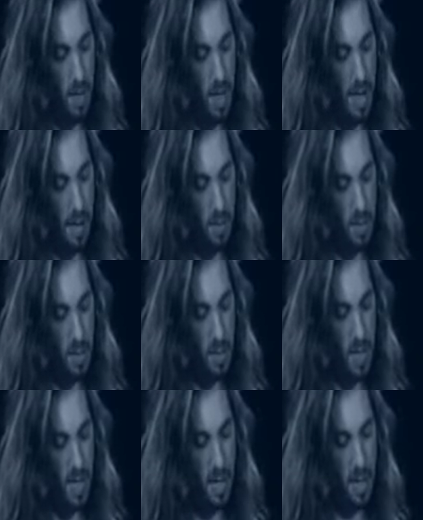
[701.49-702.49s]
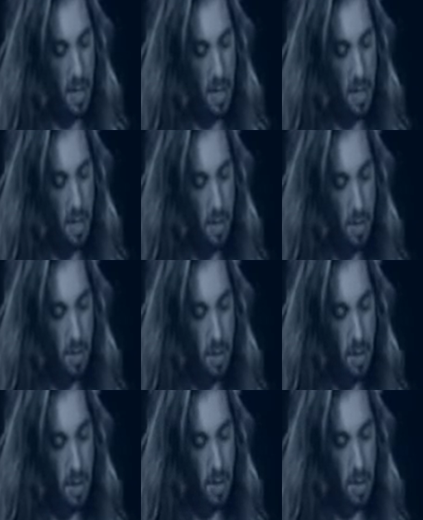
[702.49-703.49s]
and once again continue
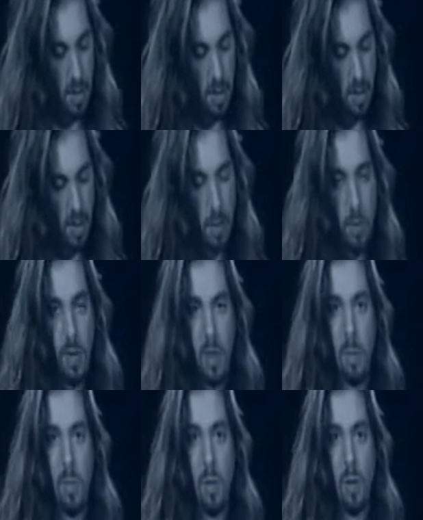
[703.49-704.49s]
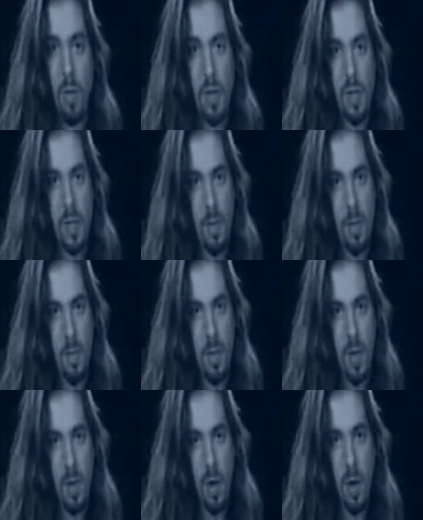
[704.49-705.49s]
with the moves
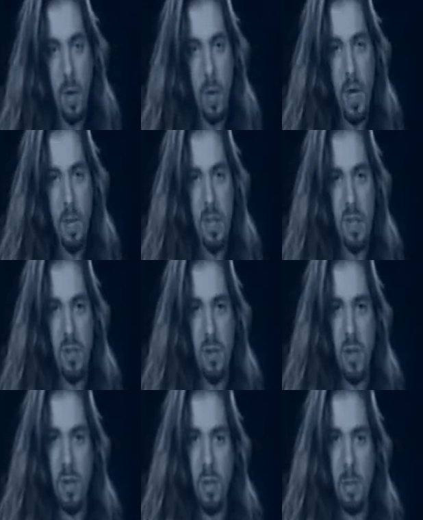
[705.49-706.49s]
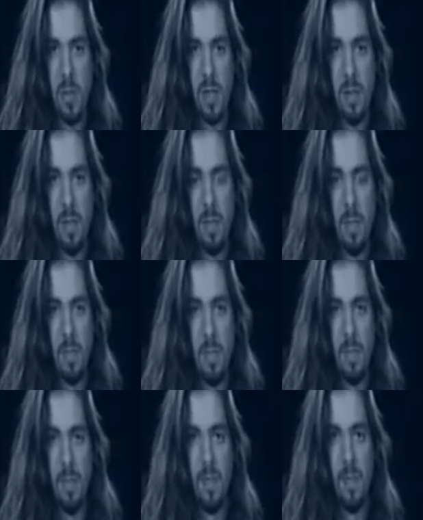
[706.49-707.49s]
all the way up to string groups.
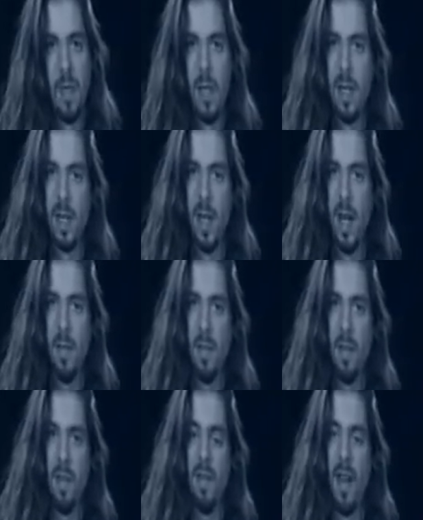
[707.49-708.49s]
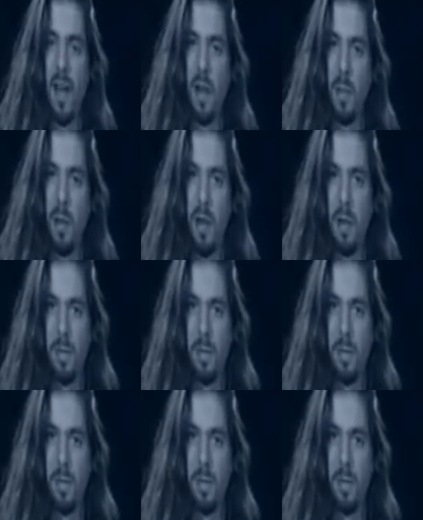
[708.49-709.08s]
Now for the final part.